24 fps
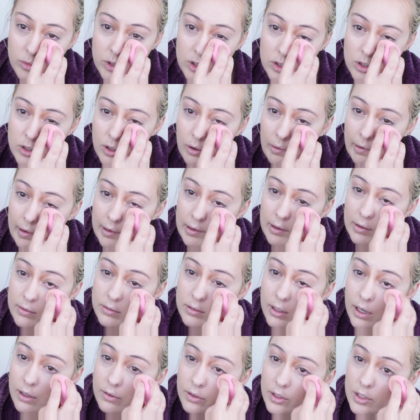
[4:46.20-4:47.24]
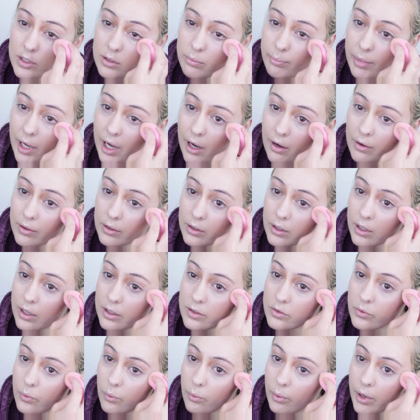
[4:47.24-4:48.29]
been doing a lot less powder
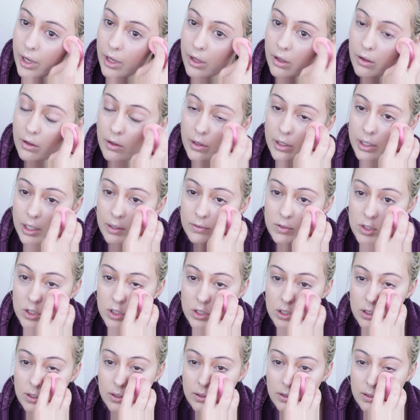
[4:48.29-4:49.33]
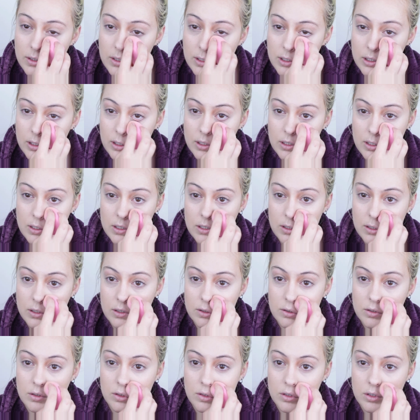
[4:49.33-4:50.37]
as well, and I've just noticed that it just
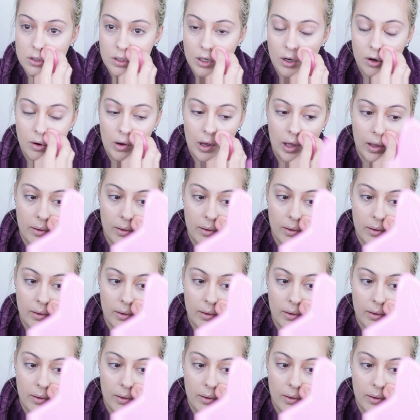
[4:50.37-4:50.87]
looks so